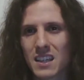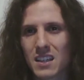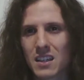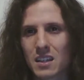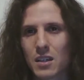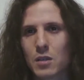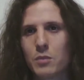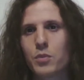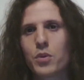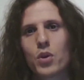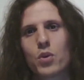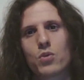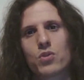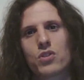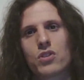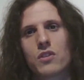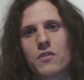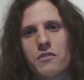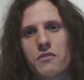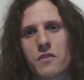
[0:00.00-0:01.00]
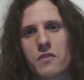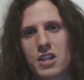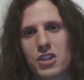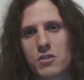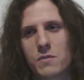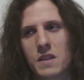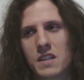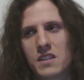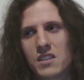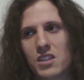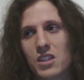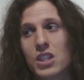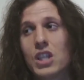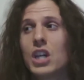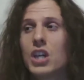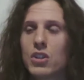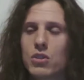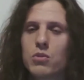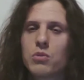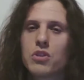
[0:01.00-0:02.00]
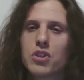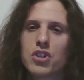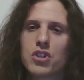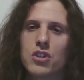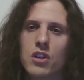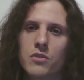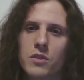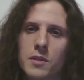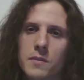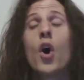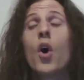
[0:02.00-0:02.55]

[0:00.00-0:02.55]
approach of thrash metal to the genre.